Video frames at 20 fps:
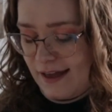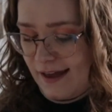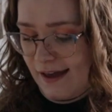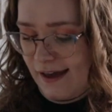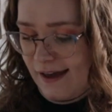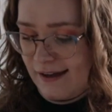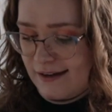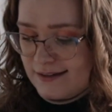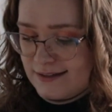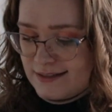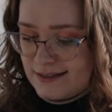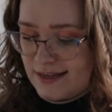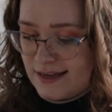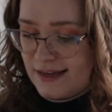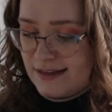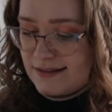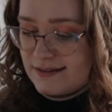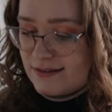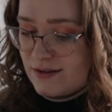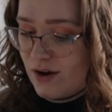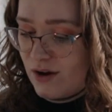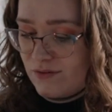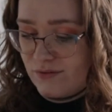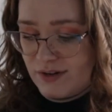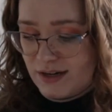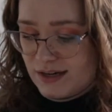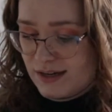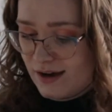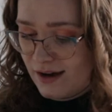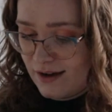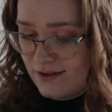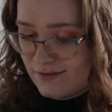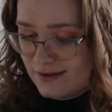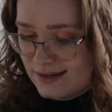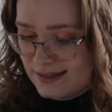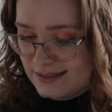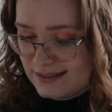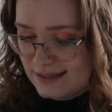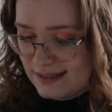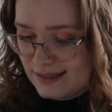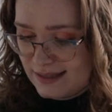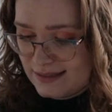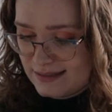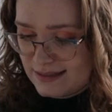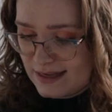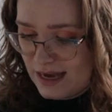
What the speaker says: And it's got really high ratings,